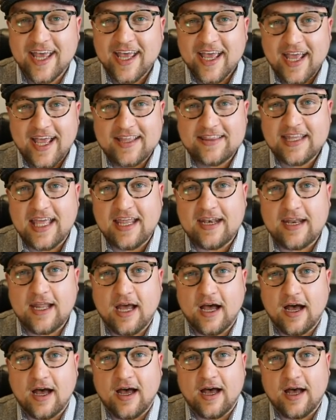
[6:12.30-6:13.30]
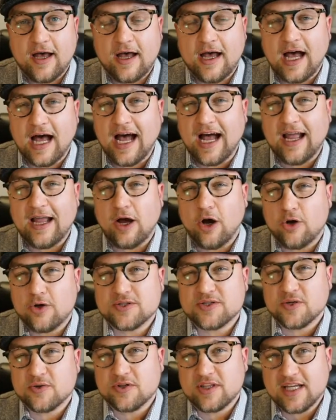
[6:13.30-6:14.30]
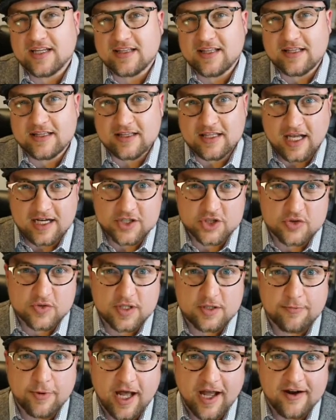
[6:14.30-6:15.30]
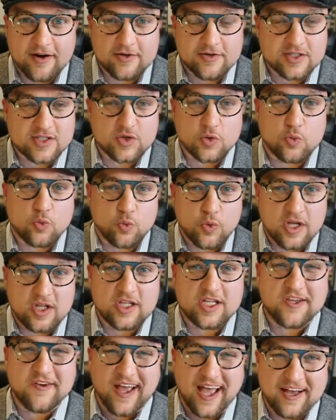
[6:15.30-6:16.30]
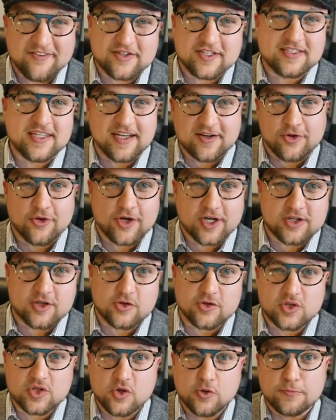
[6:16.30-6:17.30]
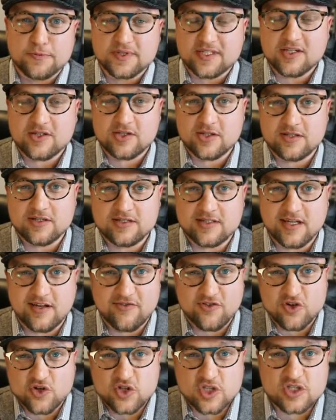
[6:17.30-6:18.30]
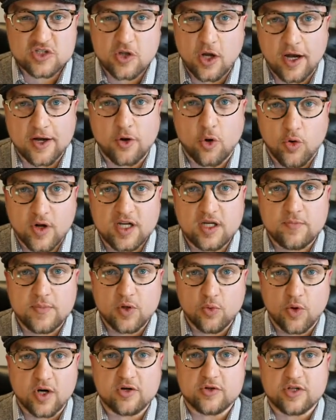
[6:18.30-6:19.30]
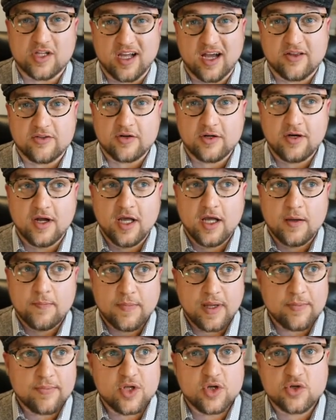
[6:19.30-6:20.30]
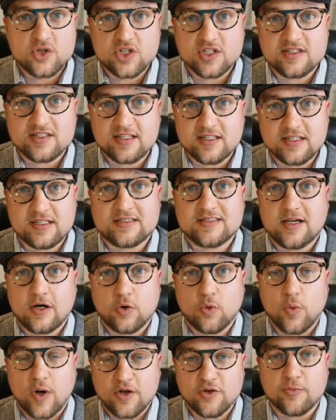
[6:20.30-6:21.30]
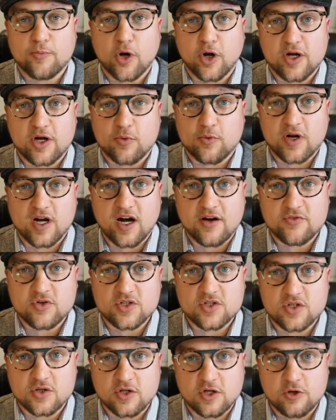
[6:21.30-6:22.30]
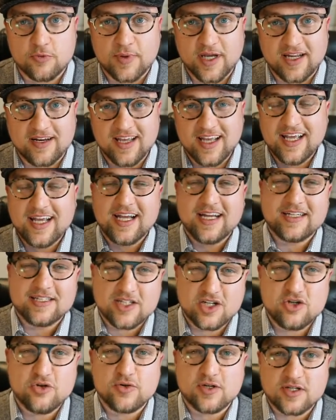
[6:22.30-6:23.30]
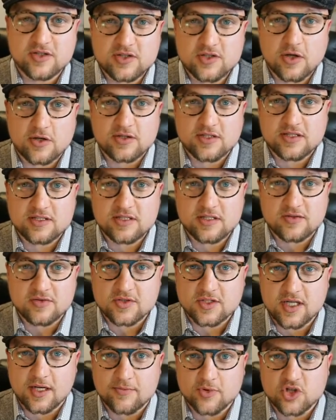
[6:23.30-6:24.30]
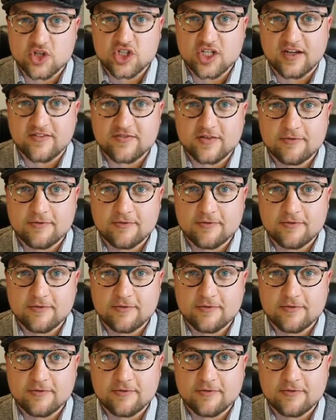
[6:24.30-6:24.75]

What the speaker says: And then I also think that luxury buyers, really, you have to take a look at those two positions. And if you're just not going to be one or the other, maybe you should sit this out while the market recovers a little bit until you can start to see those numbers shift.